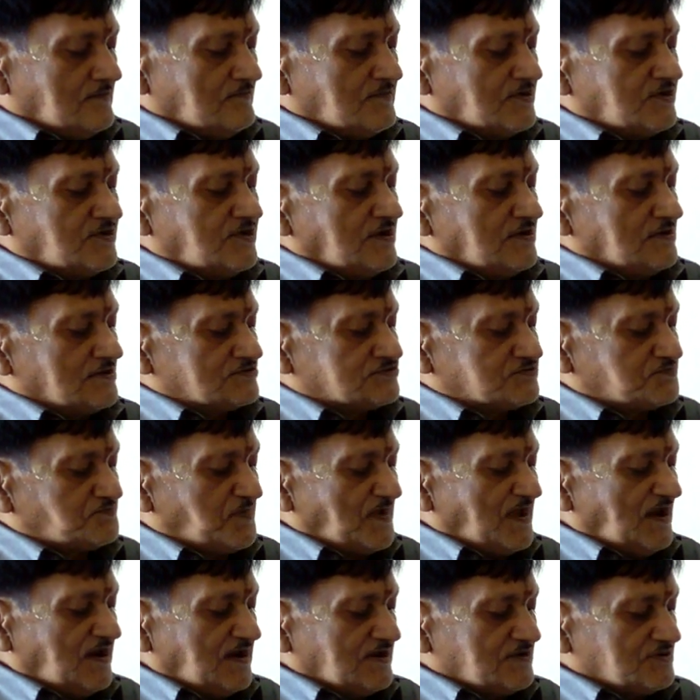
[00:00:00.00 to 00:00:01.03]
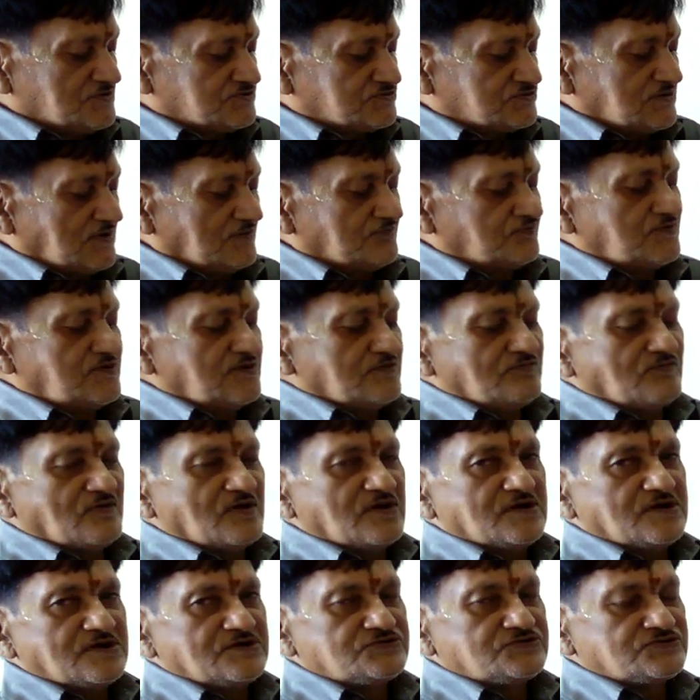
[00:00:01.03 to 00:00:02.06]
with the spellings of the
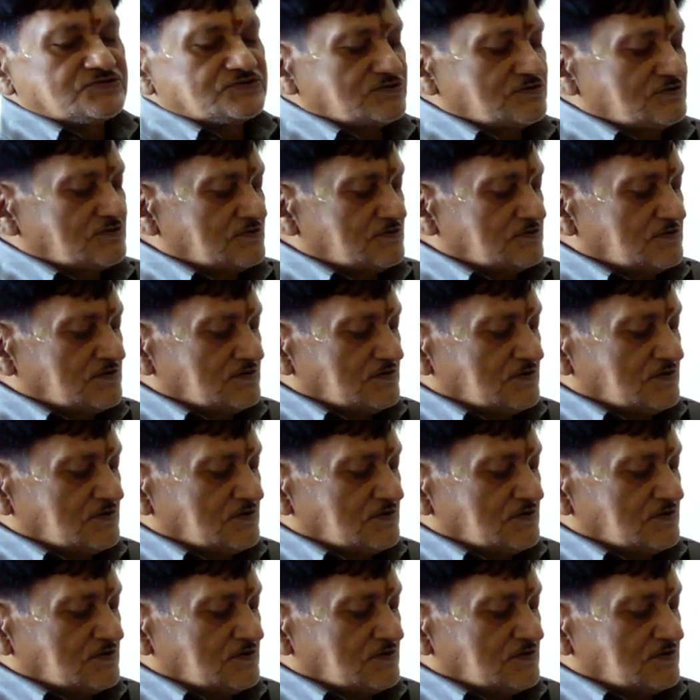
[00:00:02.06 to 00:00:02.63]
words,